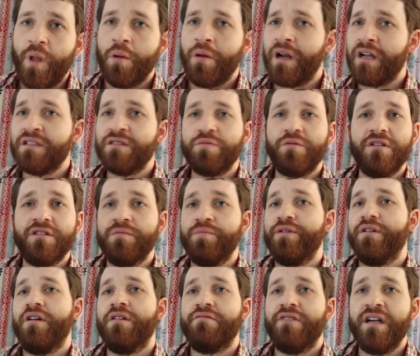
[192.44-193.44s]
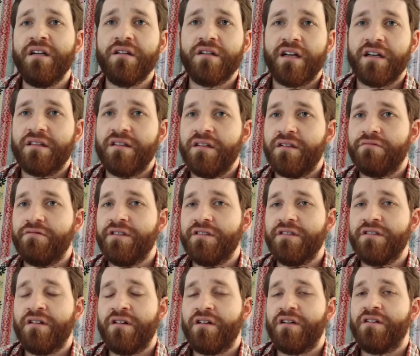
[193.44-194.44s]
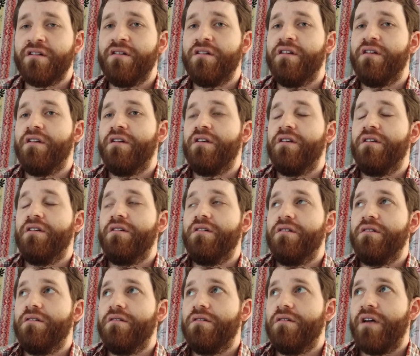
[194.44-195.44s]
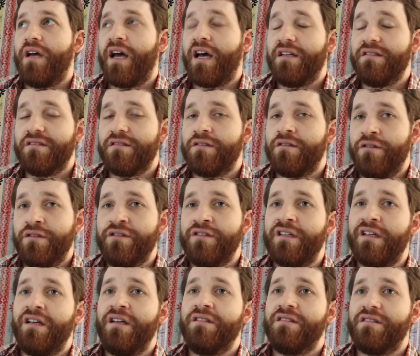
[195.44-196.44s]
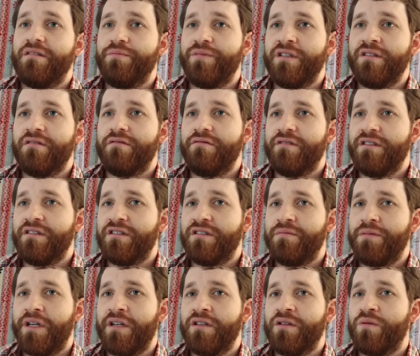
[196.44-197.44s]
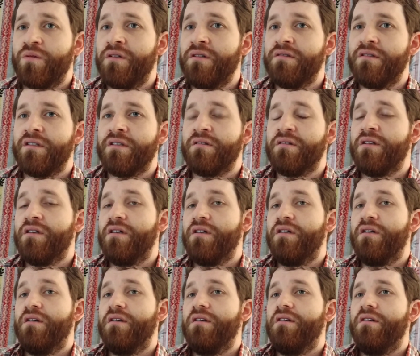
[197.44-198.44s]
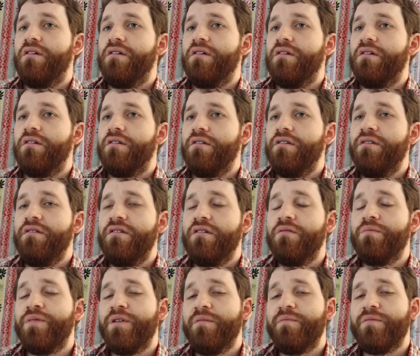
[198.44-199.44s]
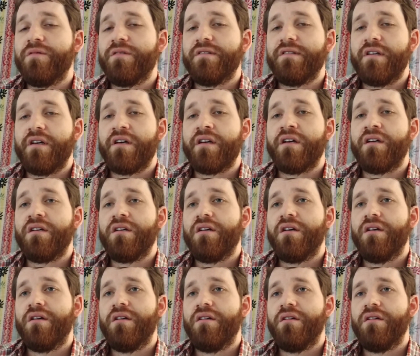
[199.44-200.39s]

And I just wanted to put on record. I think Richard Hart has a good chance at being the richest man in the world, and people say,